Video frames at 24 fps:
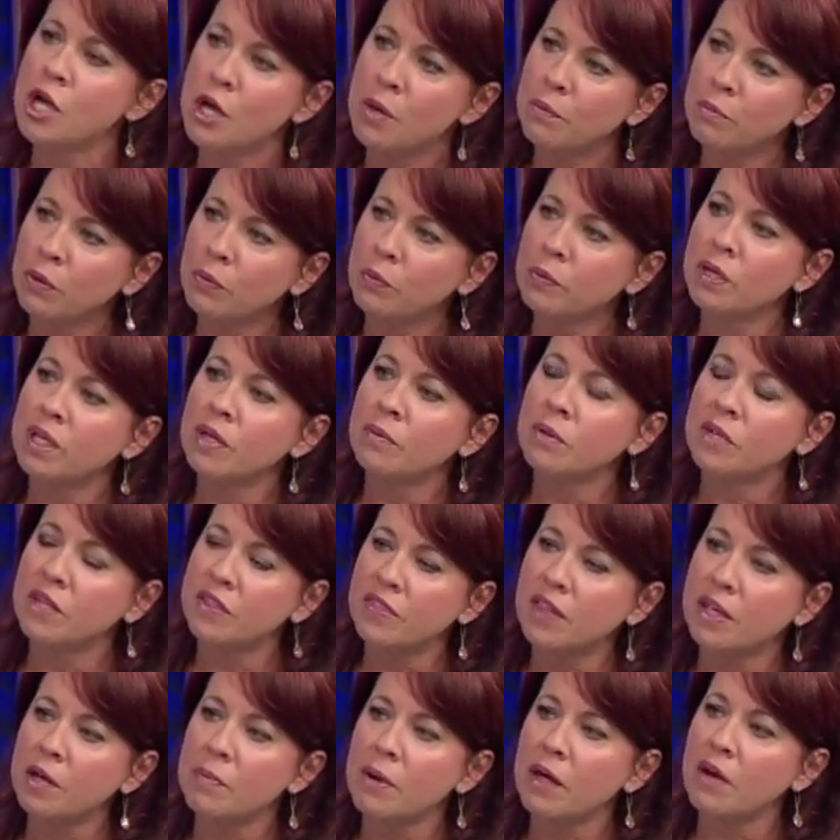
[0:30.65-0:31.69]
But really, when you
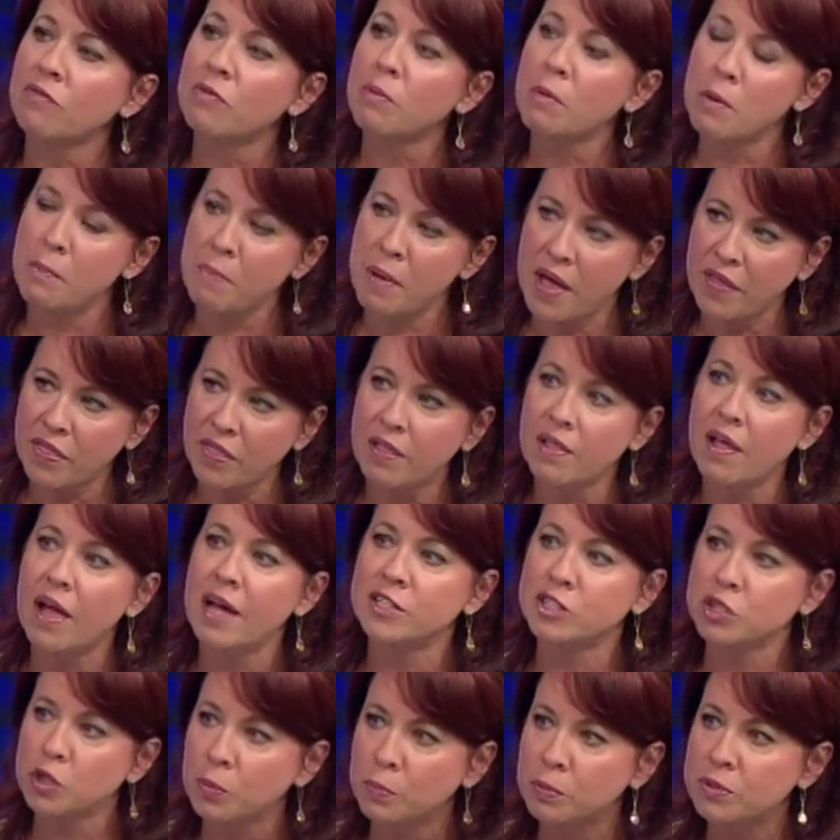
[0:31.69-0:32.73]
think about it from a
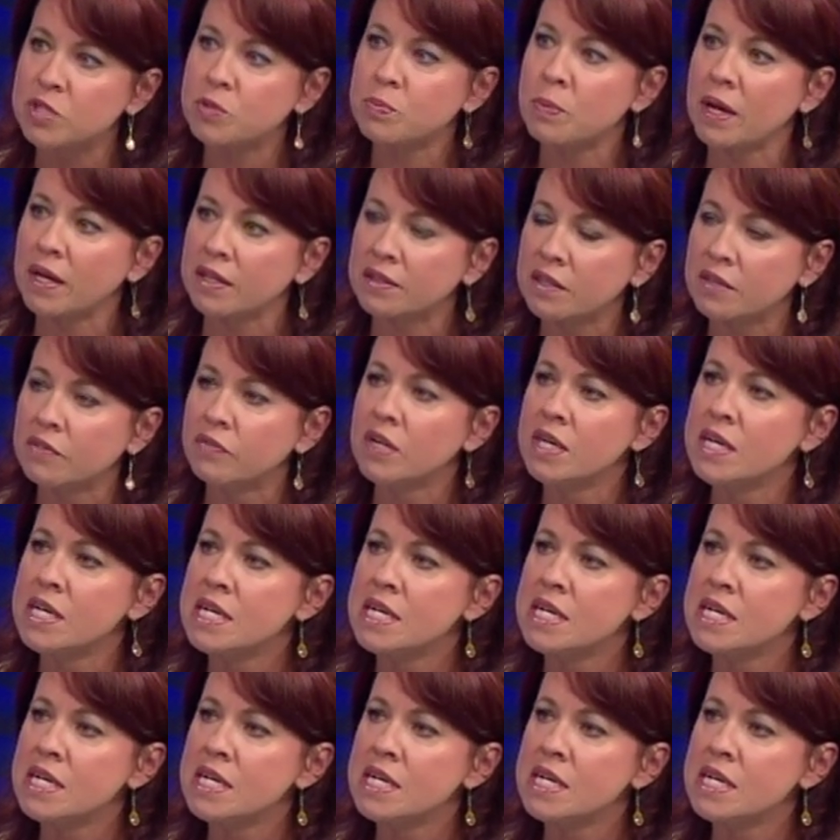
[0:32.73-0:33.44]
pathological perspective,